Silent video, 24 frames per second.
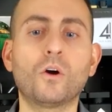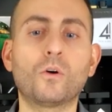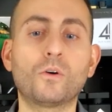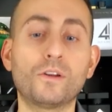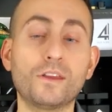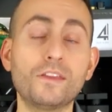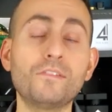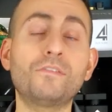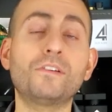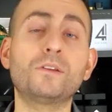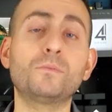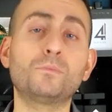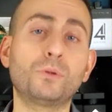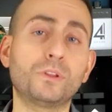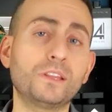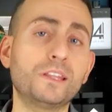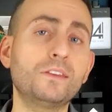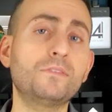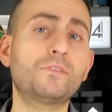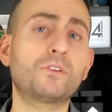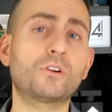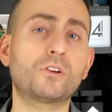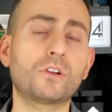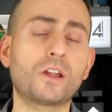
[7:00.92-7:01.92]
or even,
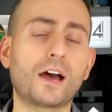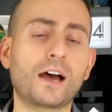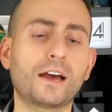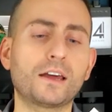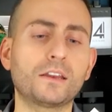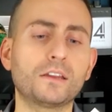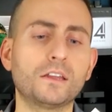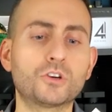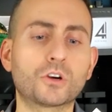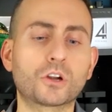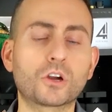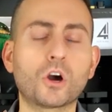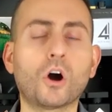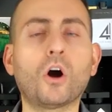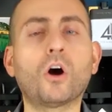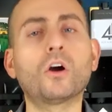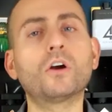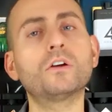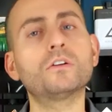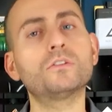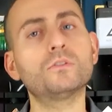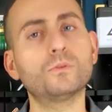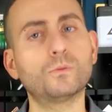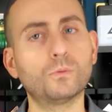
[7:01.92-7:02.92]
believe it or not,
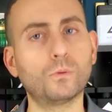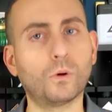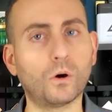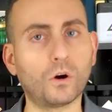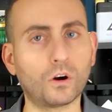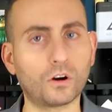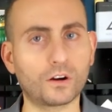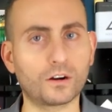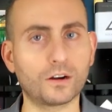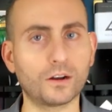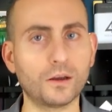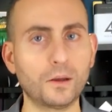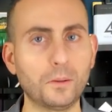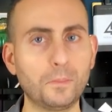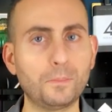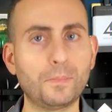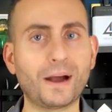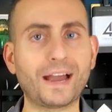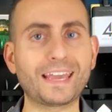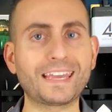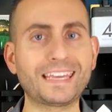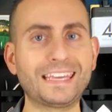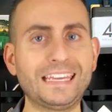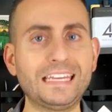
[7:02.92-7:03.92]
Drakkar Noir
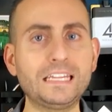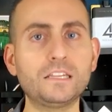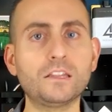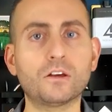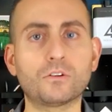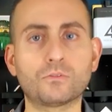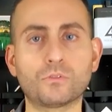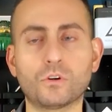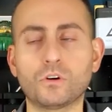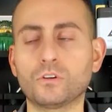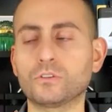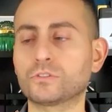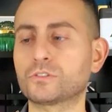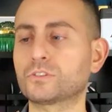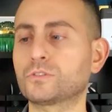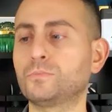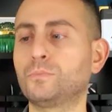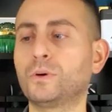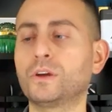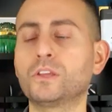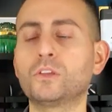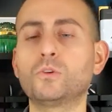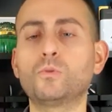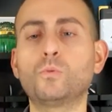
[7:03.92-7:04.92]
by Guerlain,
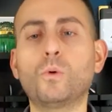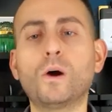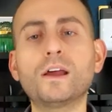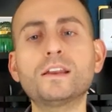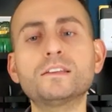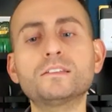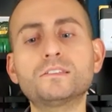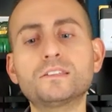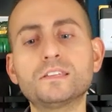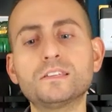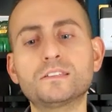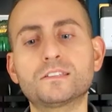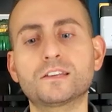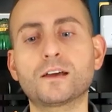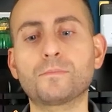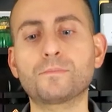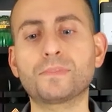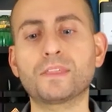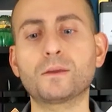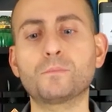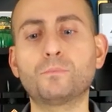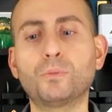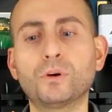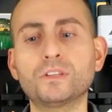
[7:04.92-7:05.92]
but you want to see
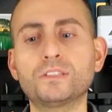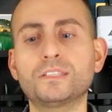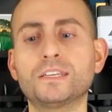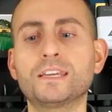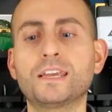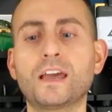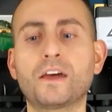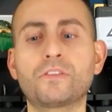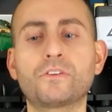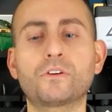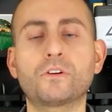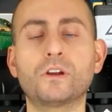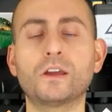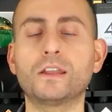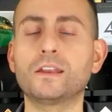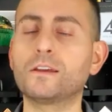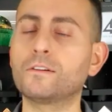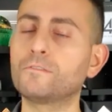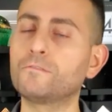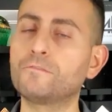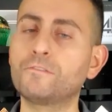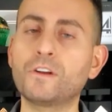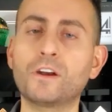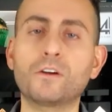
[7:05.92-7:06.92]
something put together in a
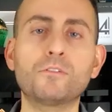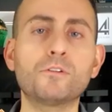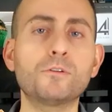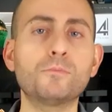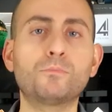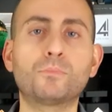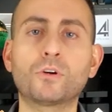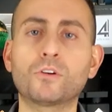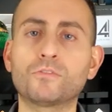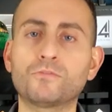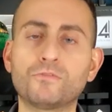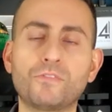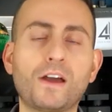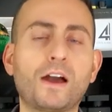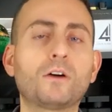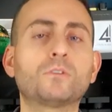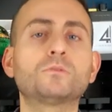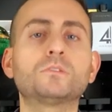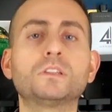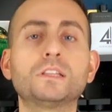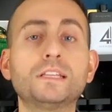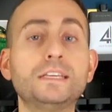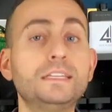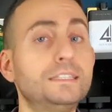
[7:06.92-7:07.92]
very
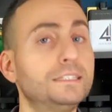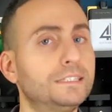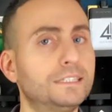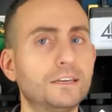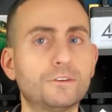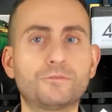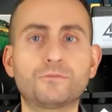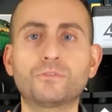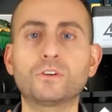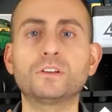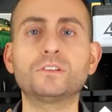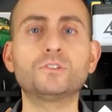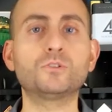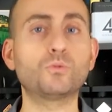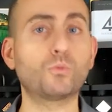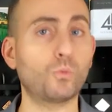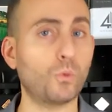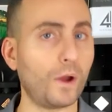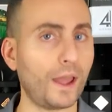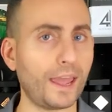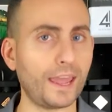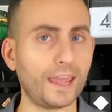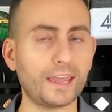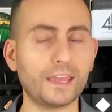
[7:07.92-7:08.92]
profoundly different
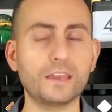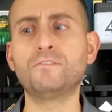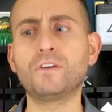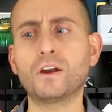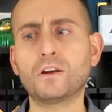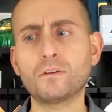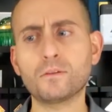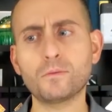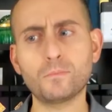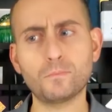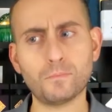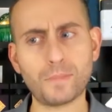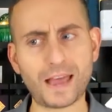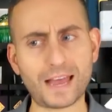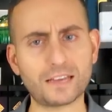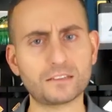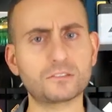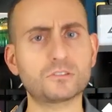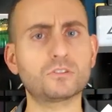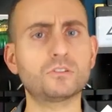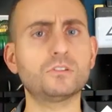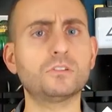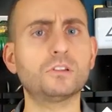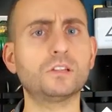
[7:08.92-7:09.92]
way, very
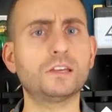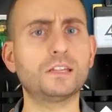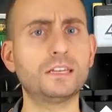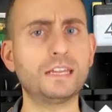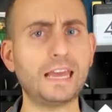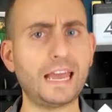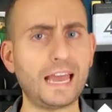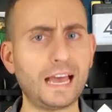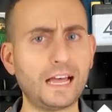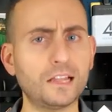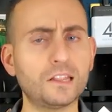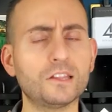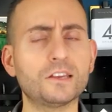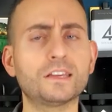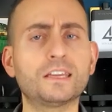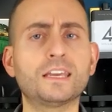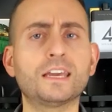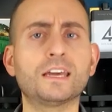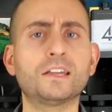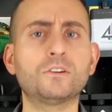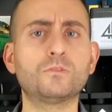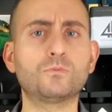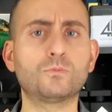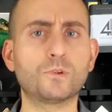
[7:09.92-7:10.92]
masculine,
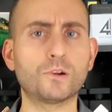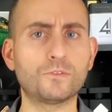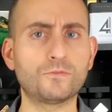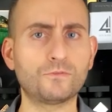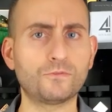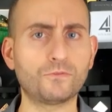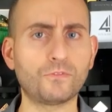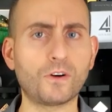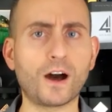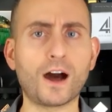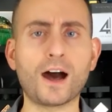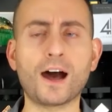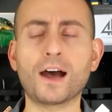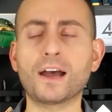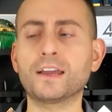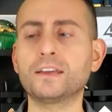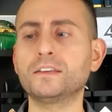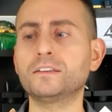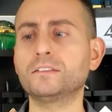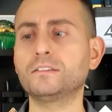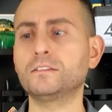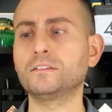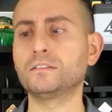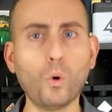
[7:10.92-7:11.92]
elegant,
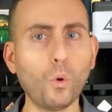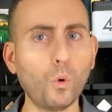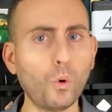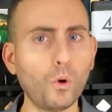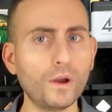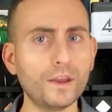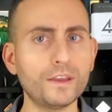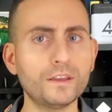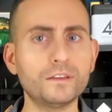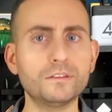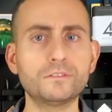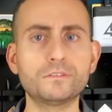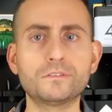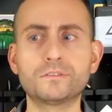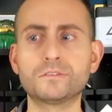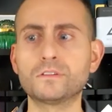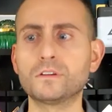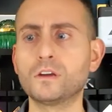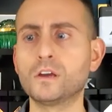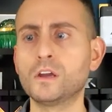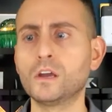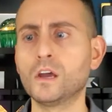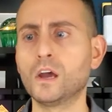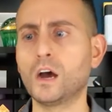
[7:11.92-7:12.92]
refined, poised,
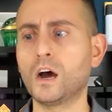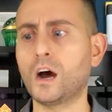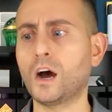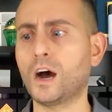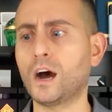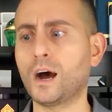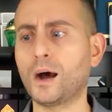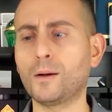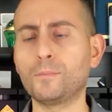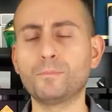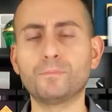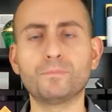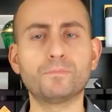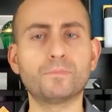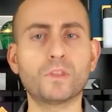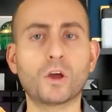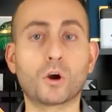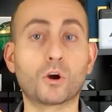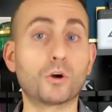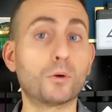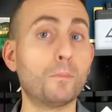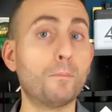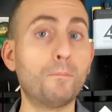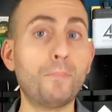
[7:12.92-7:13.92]
um,
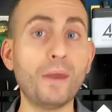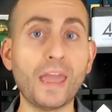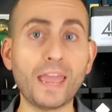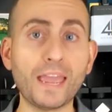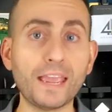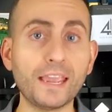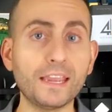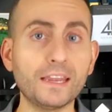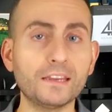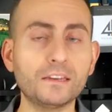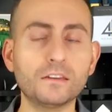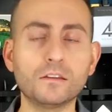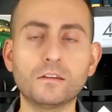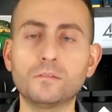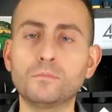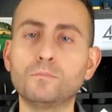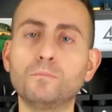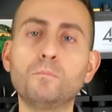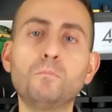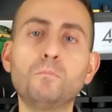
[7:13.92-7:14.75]
urbane,